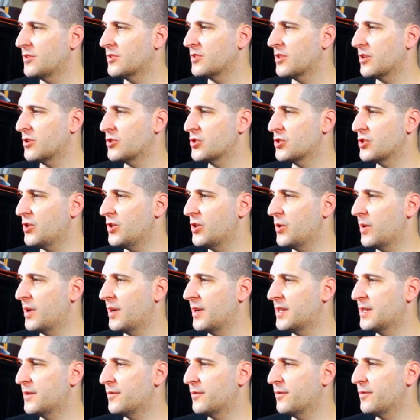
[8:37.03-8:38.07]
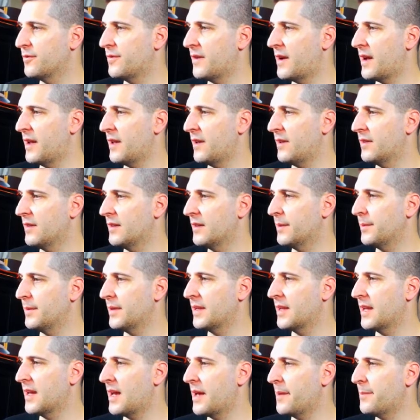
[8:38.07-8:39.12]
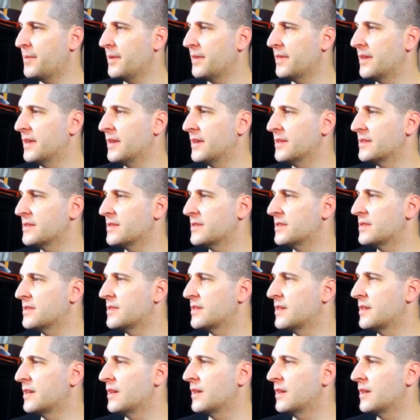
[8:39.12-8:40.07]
show you on a different file. Let me copy this.